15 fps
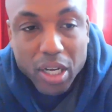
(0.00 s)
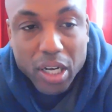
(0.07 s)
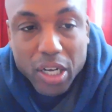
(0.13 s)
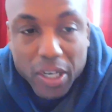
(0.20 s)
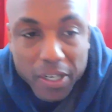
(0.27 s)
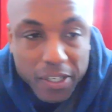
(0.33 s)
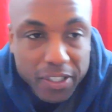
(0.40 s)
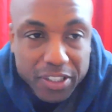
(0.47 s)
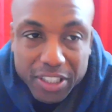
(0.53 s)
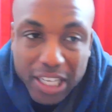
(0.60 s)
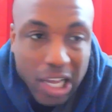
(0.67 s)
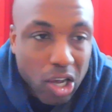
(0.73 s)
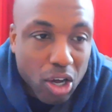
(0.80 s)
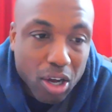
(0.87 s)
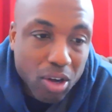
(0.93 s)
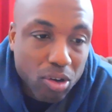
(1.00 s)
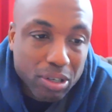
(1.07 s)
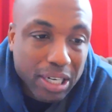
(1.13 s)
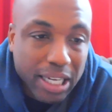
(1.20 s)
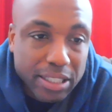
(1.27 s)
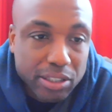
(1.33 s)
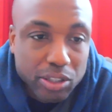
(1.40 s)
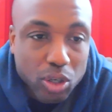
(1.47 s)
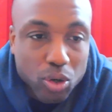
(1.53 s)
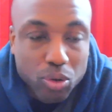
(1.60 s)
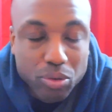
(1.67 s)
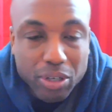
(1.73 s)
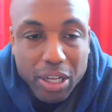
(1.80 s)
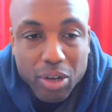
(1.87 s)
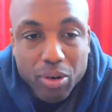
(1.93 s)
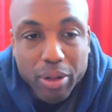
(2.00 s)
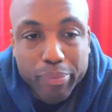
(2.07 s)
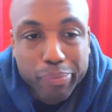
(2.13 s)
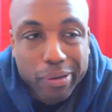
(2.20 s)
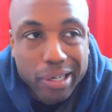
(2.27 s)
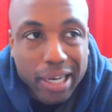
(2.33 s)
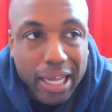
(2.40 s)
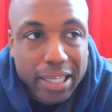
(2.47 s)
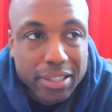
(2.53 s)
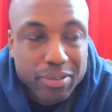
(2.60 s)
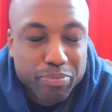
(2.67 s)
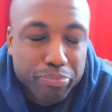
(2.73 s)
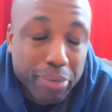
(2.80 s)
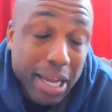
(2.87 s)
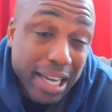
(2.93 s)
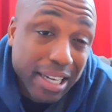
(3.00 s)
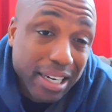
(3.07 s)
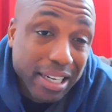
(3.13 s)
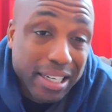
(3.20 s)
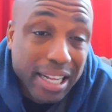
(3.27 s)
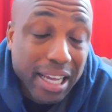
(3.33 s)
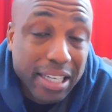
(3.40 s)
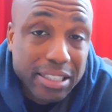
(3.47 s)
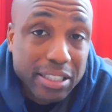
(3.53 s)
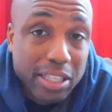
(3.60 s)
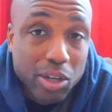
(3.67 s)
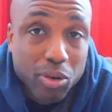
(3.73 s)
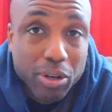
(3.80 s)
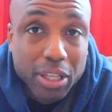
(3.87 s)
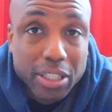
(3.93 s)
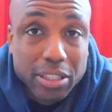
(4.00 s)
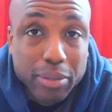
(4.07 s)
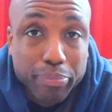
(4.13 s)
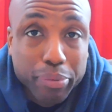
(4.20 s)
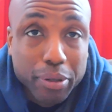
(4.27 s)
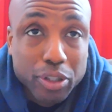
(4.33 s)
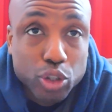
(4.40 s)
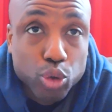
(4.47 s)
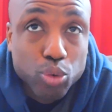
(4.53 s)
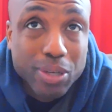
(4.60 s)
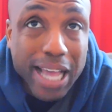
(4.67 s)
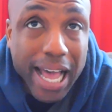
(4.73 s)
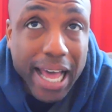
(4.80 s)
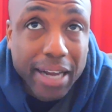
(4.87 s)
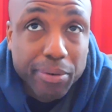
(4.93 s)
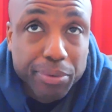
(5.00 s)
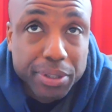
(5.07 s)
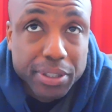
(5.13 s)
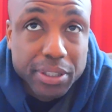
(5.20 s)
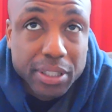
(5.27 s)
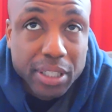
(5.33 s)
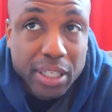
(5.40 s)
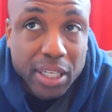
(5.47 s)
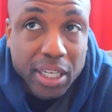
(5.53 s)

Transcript: Chow hall, not so. They only put, like, back in the days, they only used to put two galleries